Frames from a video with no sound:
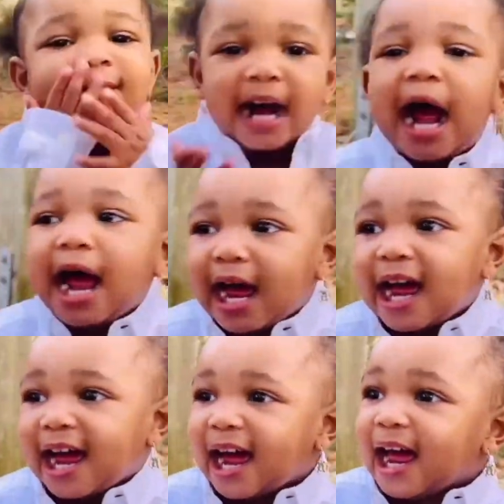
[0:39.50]
and the
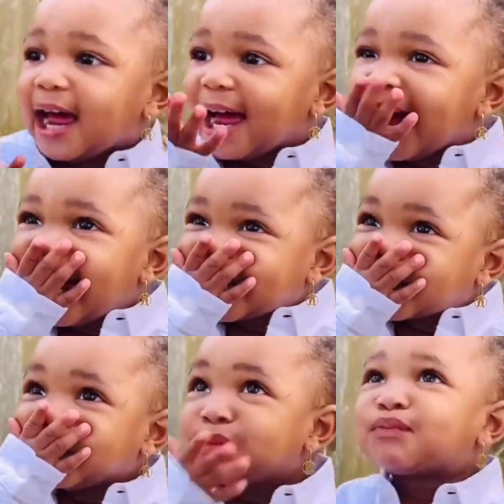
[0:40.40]
king. Together
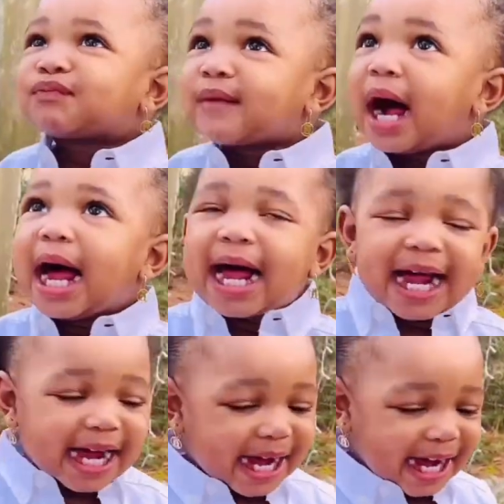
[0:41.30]
we a team,
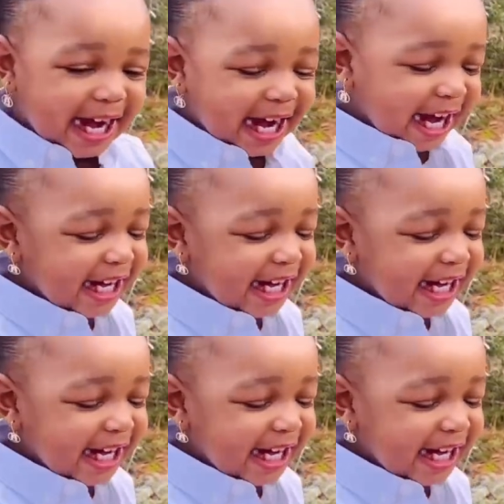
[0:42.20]
making it to our